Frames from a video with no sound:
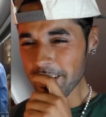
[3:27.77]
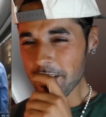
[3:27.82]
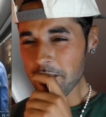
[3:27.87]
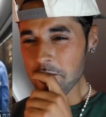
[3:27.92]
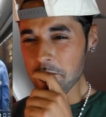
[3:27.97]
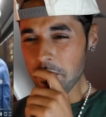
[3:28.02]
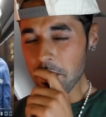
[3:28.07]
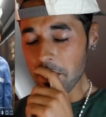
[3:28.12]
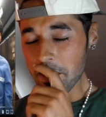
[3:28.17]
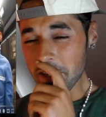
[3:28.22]

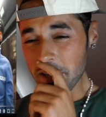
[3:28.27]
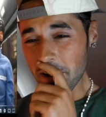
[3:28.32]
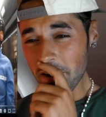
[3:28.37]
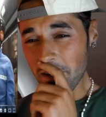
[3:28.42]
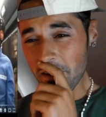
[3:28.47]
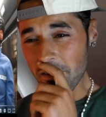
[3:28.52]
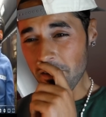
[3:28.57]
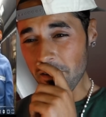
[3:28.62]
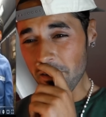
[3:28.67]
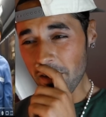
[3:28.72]
But
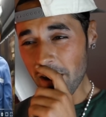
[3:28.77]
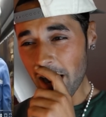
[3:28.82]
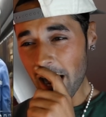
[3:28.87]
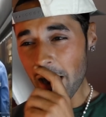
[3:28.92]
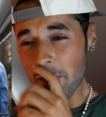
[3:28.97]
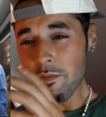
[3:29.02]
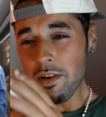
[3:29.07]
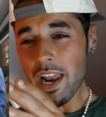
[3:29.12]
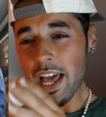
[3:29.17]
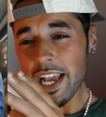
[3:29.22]
yo,
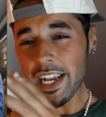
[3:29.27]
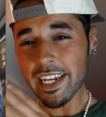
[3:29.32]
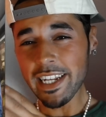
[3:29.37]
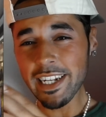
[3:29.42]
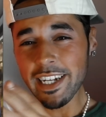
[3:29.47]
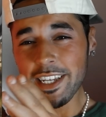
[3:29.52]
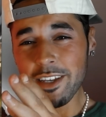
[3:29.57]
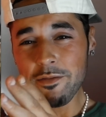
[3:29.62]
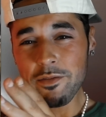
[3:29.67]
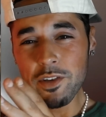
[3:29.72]
I'm lacking
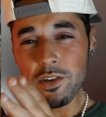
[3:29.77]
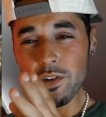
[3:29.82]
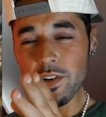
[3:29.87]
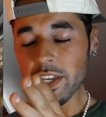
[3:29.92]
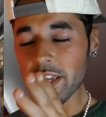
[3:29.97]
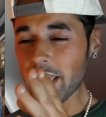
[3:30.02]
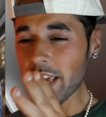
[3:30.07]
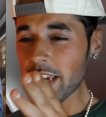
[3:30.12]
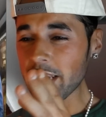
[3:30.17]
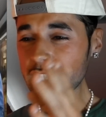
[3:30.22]
the
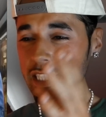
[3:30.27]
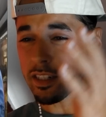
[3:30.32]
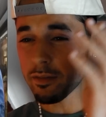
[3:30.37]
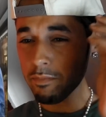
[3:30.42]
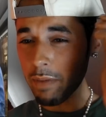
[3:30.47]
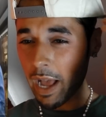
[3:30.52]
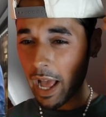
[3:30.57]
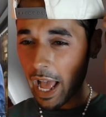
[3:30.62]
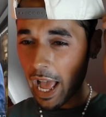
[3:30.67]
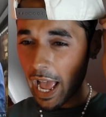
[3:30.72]
communication,
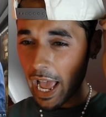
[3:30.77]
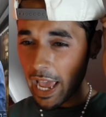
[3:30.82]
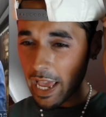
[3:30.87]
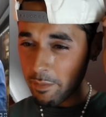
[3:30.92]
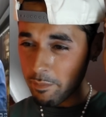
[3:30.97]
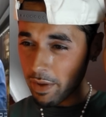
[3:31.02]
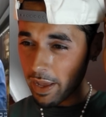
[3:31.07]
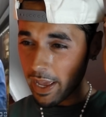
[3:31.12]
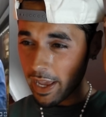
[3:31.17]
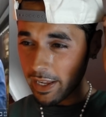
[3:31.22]
but aye,
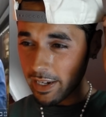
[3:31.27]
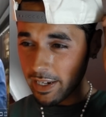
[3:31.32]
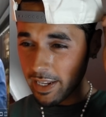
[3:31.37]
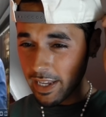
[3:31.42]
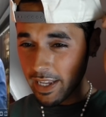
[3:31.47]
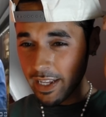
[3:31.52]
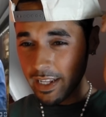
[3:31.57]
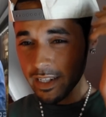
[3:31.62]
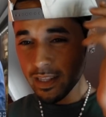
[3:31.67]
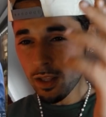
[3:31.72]
man,
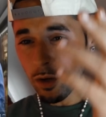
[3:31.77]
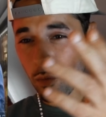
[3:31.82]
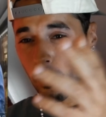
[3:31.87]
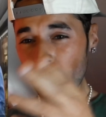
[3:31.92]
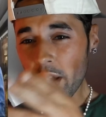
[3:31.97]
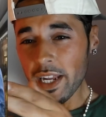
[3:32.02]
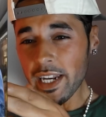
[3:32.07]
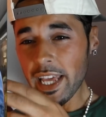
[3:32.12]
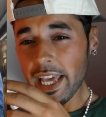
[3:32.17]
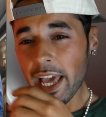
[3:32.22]
the
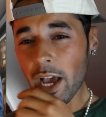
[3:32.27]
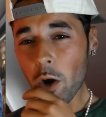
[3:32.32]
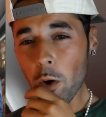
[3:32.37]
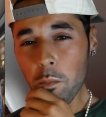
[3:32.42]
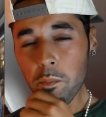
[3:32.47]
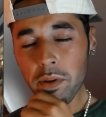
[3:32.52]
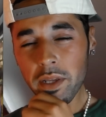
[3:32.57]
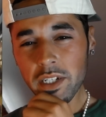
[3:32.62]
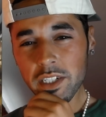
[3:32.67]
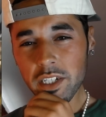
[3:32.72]
way they
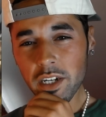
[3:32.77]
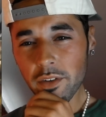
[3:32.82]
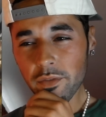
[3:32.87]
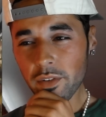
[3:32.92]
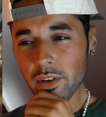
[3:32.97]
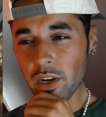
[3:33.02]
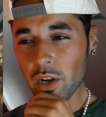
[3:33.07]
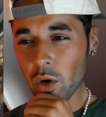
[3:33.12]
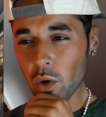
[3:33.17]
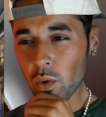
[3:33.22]
help each
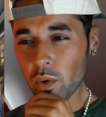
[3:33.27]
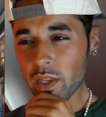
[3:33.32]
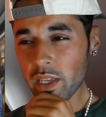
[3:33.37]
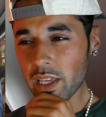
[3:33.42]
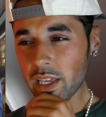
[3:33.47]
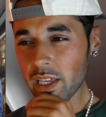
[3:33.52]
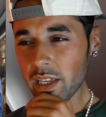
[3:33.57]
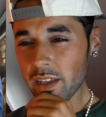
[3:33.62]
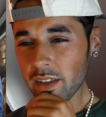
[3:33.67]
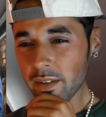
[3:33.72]
other low
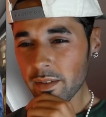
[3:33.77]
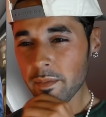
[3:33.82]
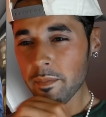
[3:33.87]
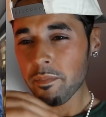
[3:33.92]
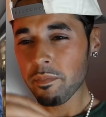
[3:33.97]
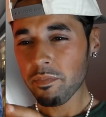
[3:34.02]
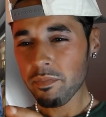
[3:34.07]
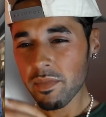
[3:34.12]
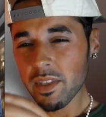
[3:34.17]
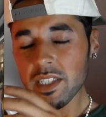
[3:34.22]
key,
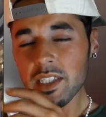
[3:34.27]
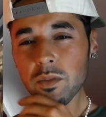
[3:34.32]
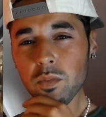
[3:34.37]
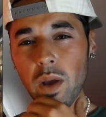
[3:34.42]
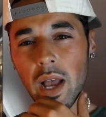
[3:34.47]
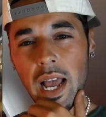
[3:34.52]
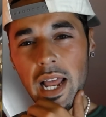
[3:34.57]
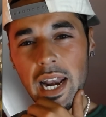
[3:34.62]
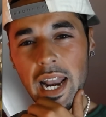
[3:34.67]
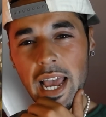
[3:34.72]
this is
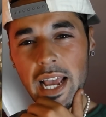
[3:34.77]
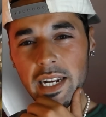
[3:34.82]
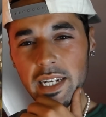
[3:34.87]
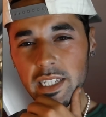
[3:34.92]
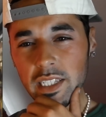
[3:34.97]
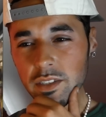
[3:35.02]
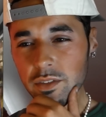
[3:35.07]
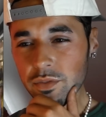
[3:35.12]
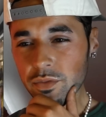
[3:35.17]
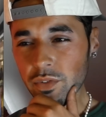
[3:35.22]
why I like
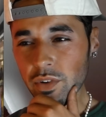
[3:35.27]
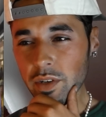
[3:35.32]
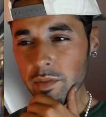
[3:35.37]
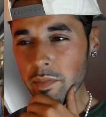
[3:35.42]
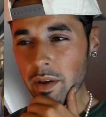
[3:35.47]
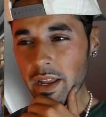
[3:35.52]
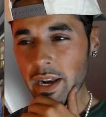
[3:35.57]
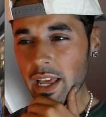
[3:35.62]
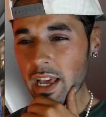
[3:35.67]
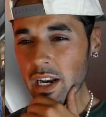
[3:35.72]
these three,
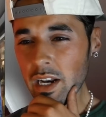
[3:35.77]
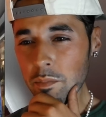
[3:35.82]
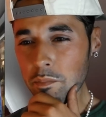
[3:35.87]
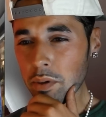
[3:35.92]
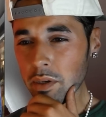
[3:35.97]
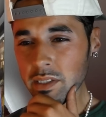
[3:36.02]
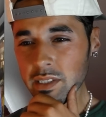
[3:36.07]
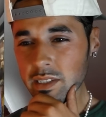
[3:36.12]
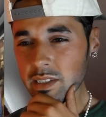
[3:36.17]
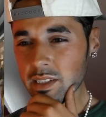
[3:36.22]
man. Hella
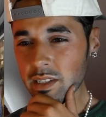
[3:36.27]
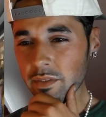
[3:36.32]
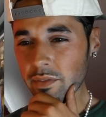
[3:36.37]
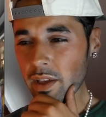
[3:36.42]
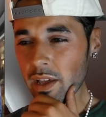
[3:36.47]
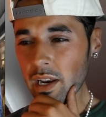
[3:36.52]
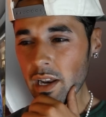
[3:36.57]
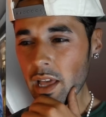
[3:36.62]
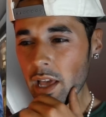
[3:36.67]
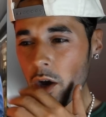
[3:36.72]
positive,
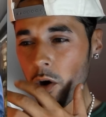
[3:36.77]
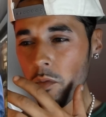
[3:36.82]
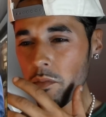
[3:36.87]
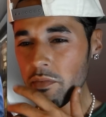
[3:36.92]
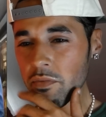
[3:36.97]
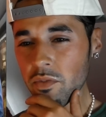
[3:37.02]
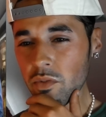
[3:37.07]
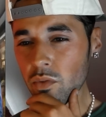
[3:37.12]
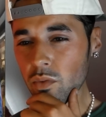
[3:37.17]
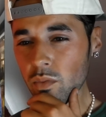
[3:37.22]
hella
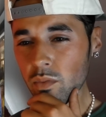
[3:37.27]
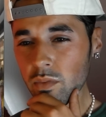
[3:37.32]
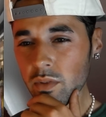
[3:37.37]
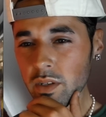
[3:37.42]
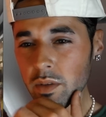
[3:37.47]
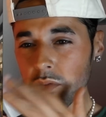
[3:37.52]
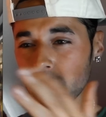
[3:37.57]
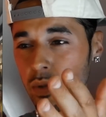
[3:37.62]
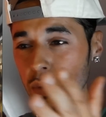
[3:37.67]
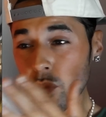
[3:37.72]
helpful
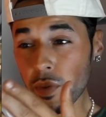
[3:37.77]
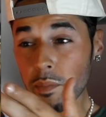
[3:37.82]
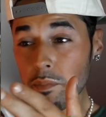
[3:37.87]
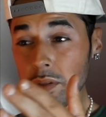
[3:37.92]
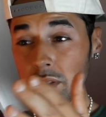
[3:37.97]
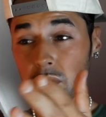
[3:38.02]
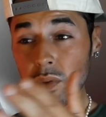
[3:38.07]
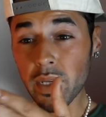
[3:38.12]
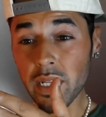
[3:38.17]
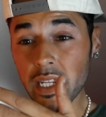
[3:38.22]
to
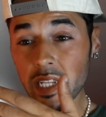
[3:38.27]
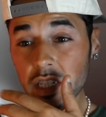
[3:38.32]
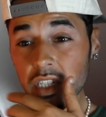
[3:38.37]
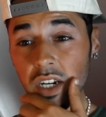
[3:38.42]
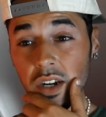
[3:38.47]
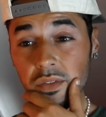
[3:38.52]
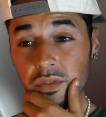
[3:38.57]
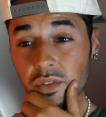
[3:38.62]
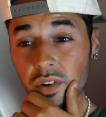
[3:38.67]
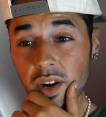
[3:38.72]
between each
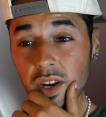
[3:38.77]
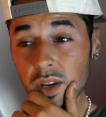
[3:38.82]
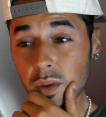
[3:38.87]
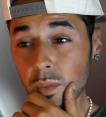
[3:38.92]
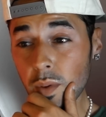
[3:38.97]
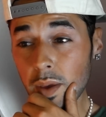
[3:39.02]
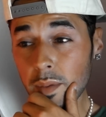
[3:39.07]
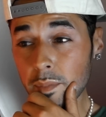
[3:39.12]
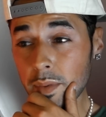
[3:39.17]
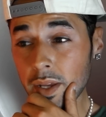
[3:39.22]
other
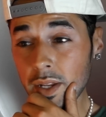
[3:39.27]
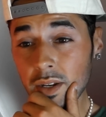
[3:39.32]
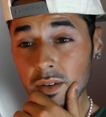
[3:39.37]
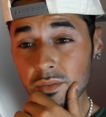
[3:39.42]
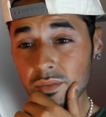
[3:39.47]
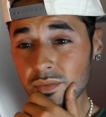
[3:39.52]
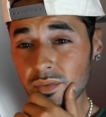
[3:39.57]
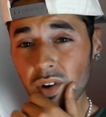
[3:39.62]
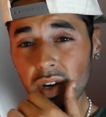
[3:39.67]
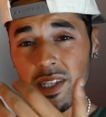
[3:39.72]
anyway,
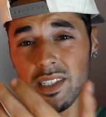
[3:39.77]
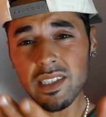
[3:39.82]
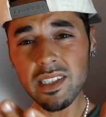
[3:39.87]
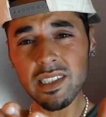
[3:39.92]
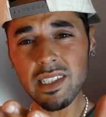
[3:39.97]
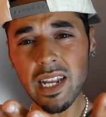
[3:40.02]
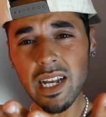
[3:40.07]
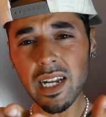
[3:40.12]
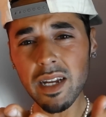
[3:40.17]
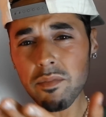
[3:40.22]
man. Voice
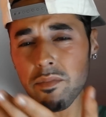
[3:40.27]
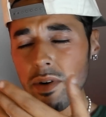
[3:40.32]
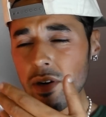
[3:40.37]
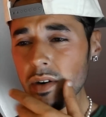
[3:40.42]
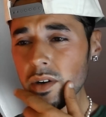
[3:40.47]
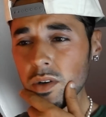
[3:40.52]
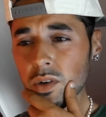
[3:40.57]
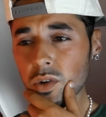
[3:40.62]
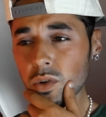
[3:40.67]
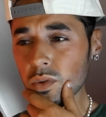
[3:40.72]
is like a
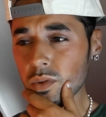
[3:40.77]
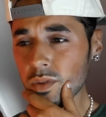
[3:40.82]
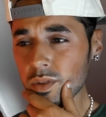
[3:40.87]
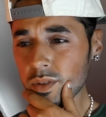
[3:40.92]
miracle.